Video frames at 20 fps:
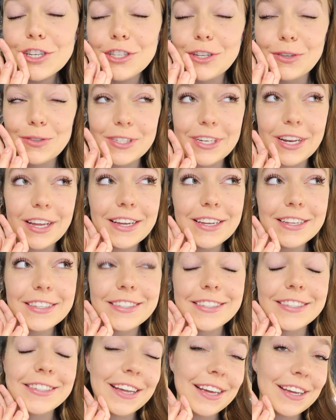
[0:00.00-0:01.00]
So
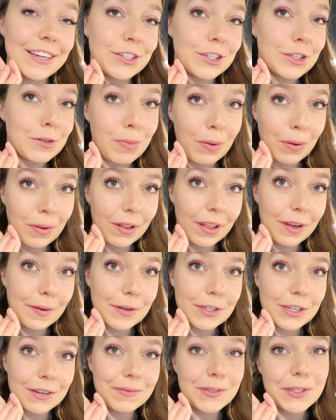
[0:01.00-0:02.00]
today's day is Chipotle,
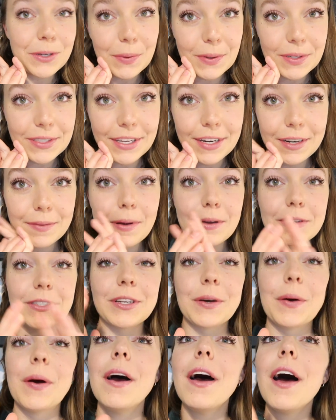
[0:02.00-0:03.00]
which I'm so excited about.
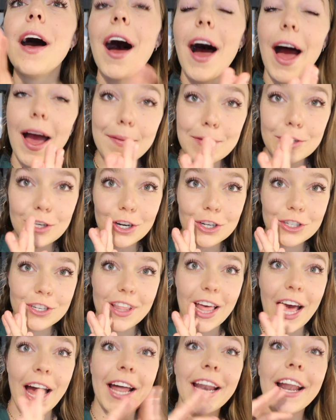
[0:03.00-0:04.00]
So I'm in charge of
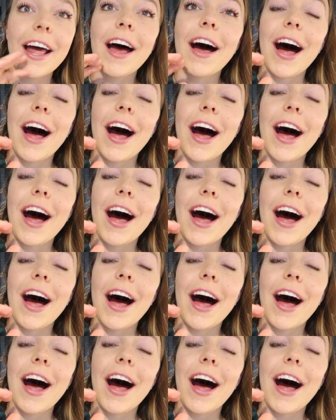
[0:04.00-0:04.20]
that.